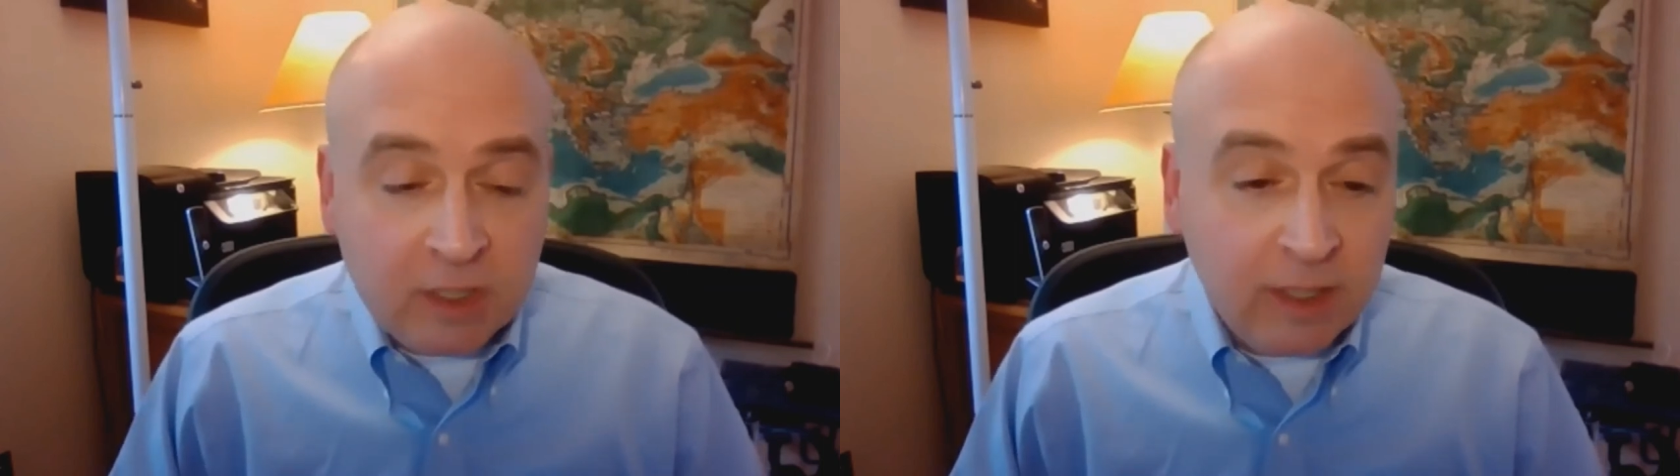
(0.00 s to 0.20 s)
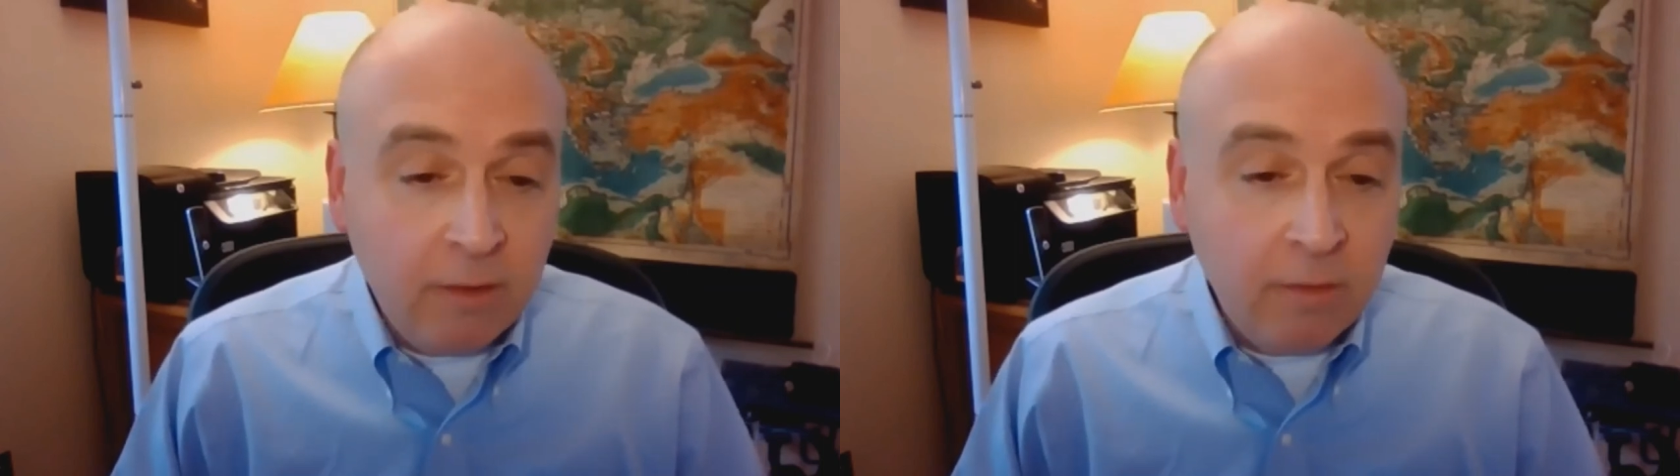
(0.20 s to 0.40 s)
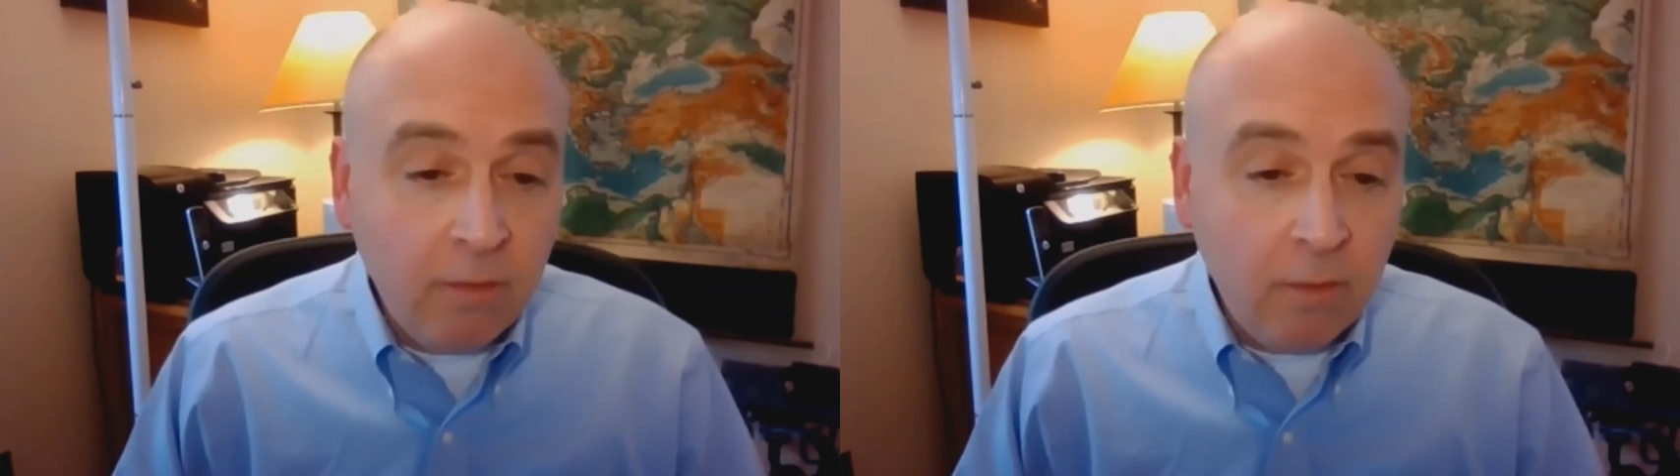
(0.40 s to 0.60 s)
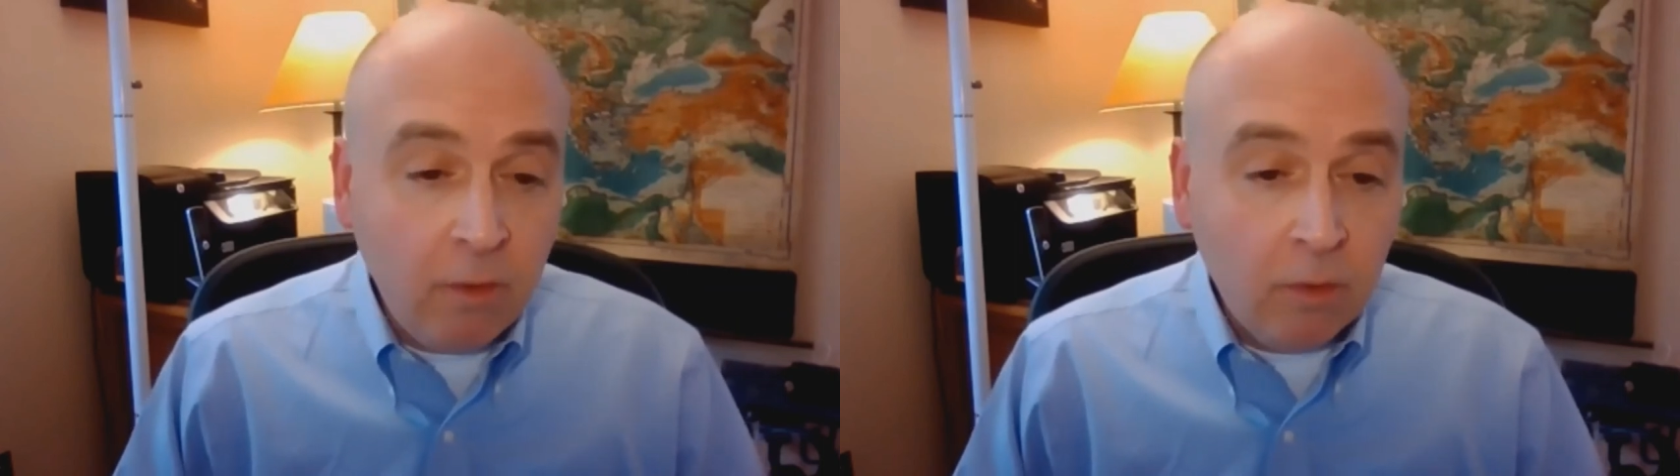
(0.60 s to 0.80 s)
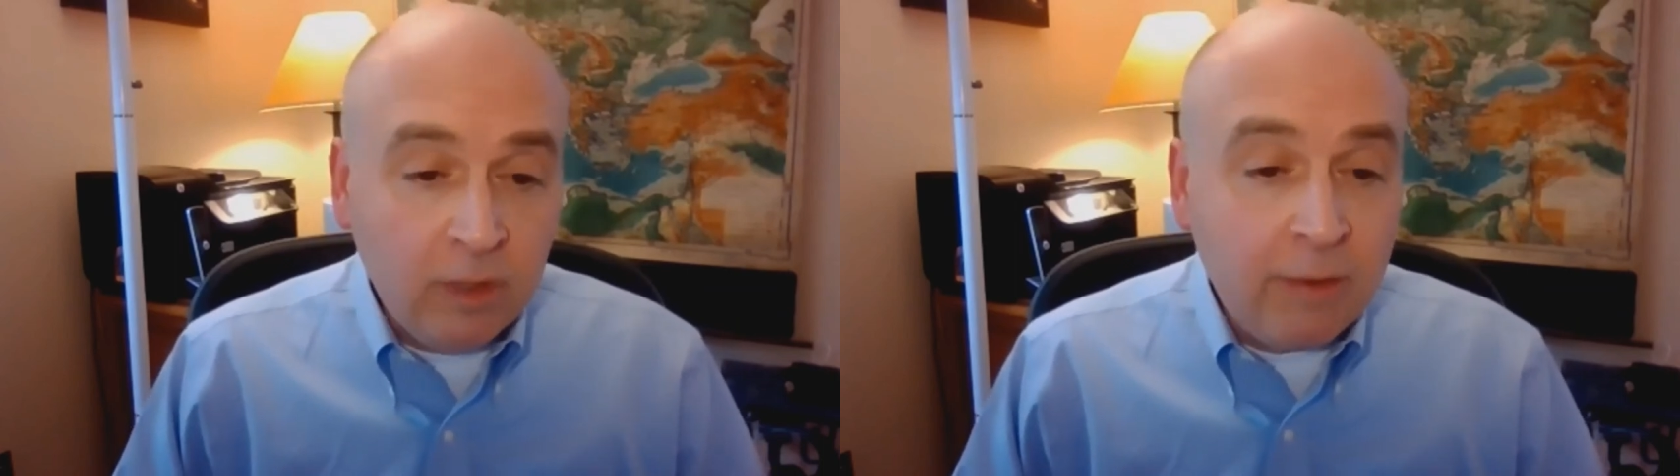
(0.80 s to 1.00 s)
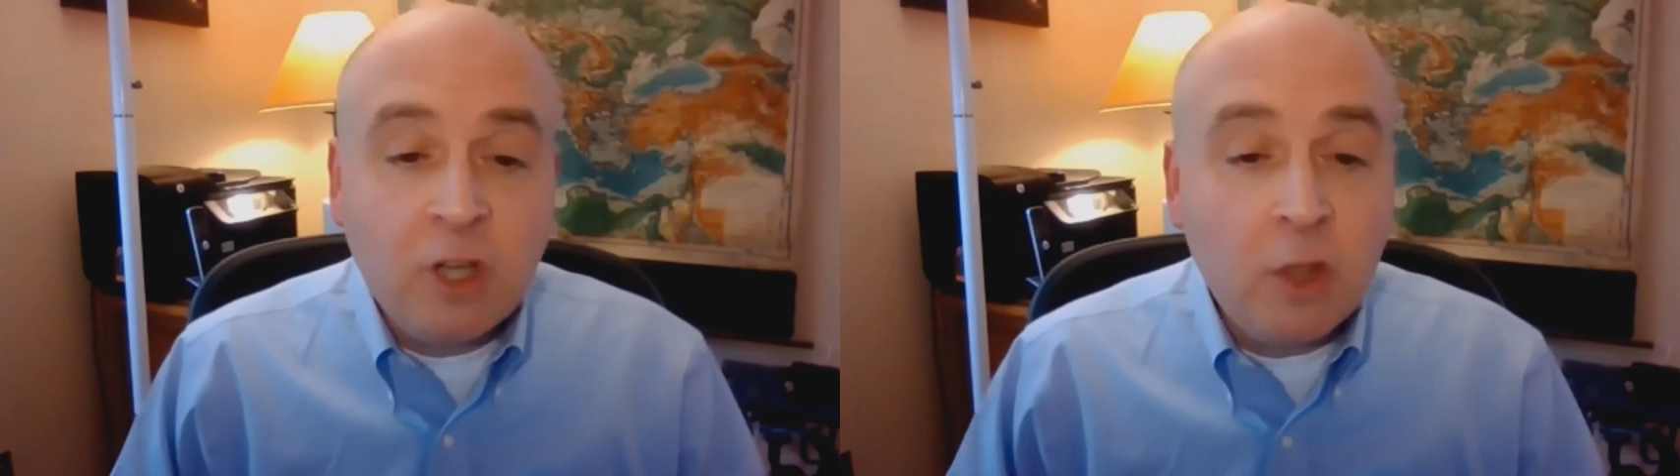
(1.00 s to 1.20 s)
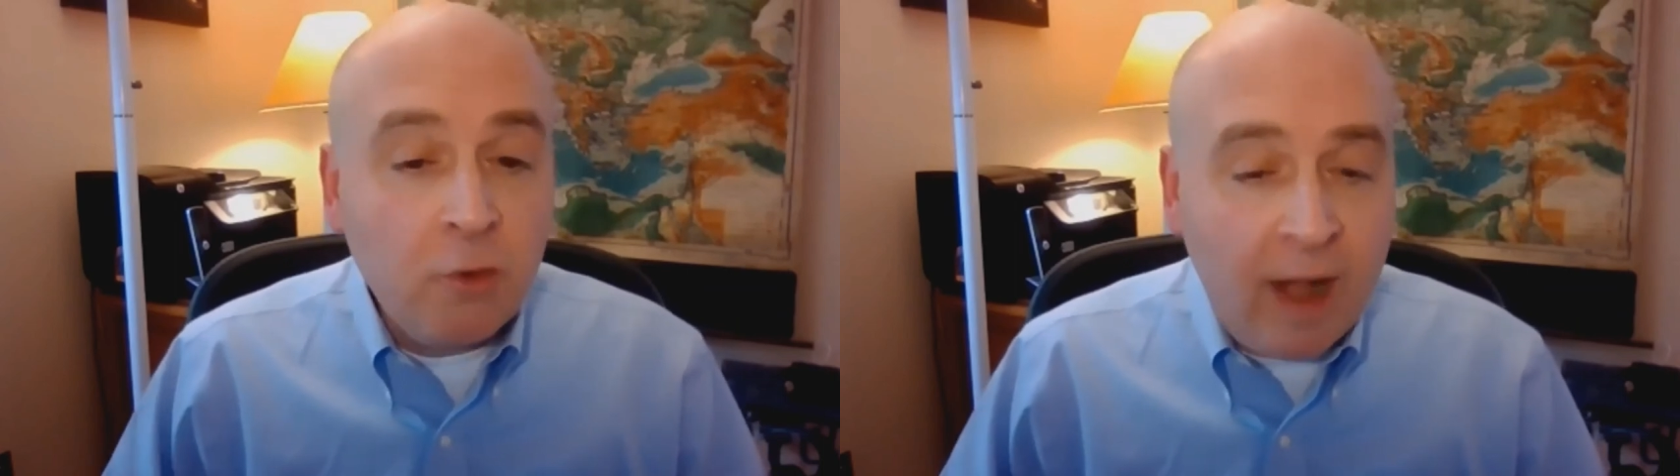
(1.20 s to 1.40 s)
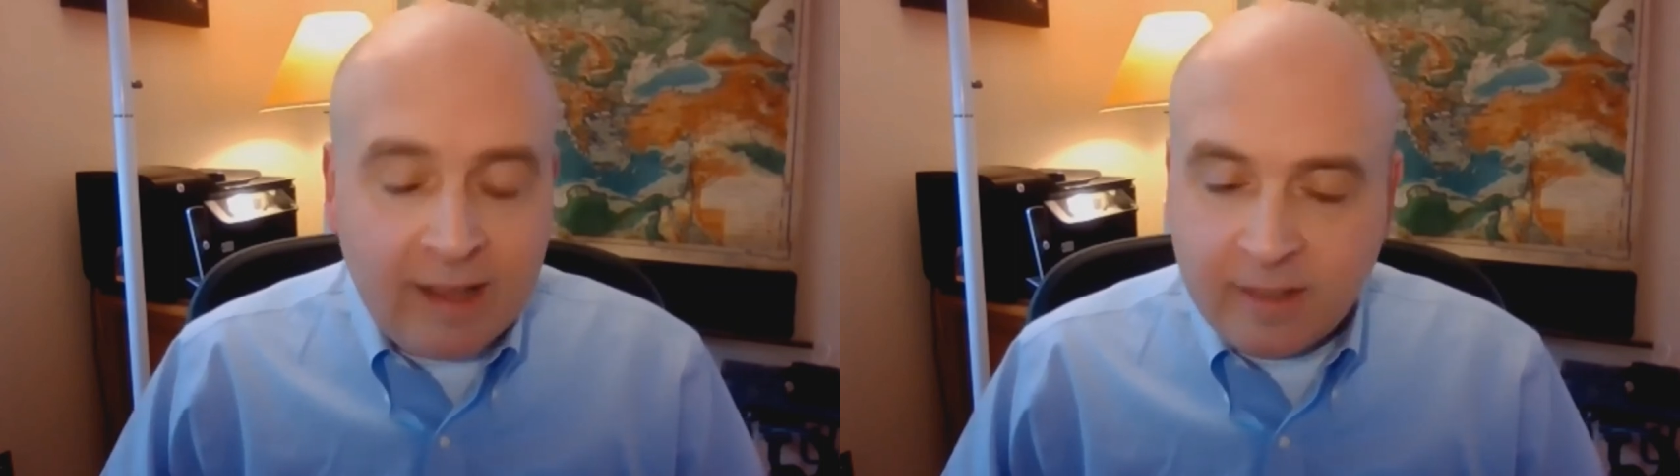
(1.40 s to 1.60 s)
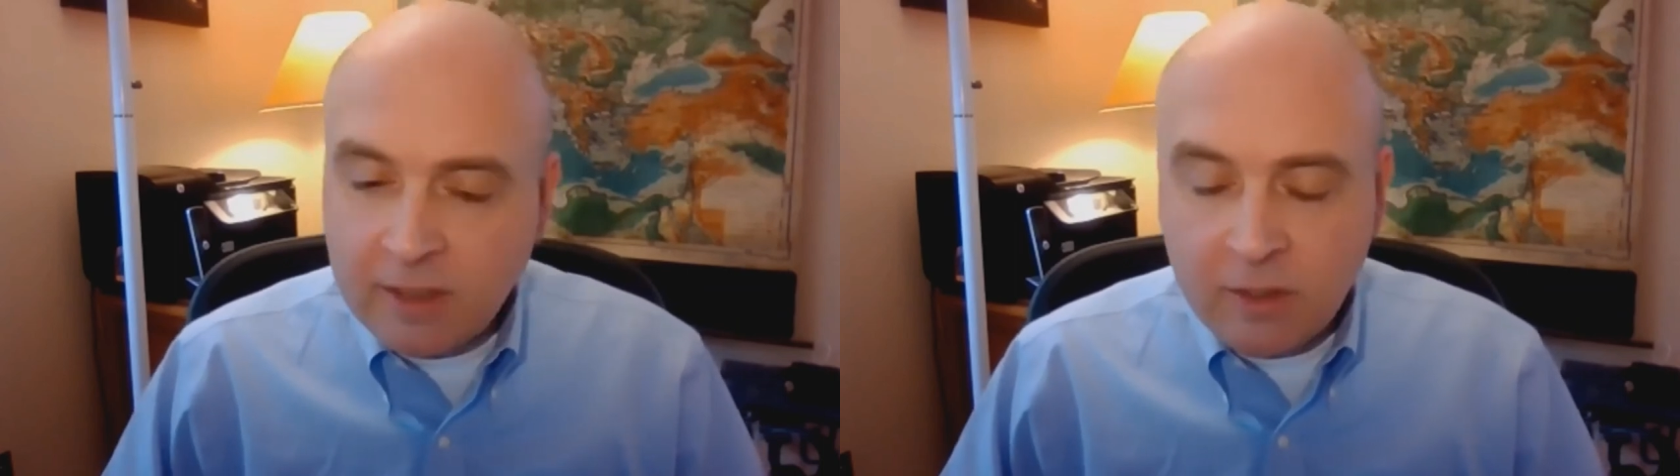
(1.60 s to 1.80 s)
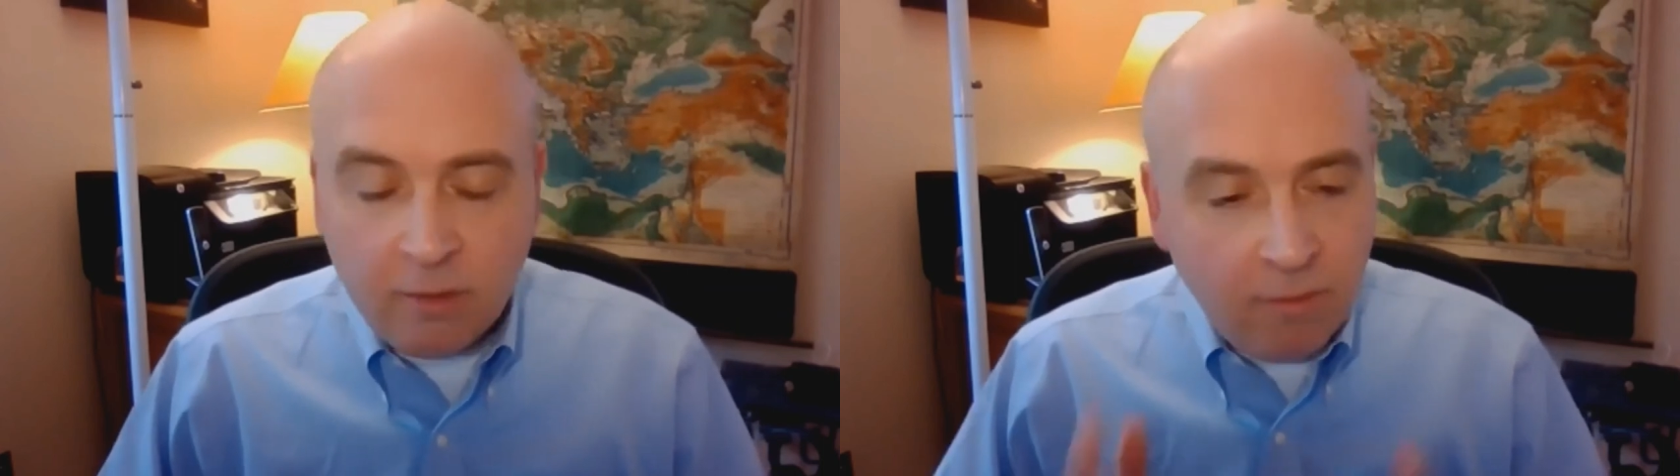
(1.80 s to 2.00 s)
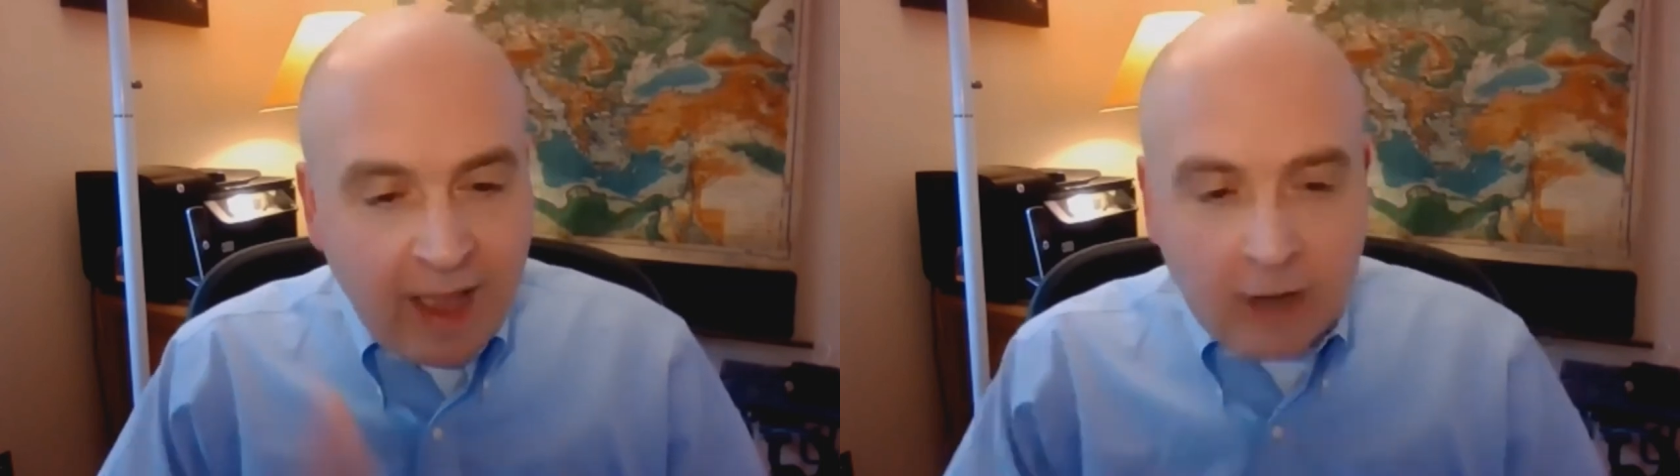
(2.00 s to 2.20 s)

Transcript: potentially leverage other assets.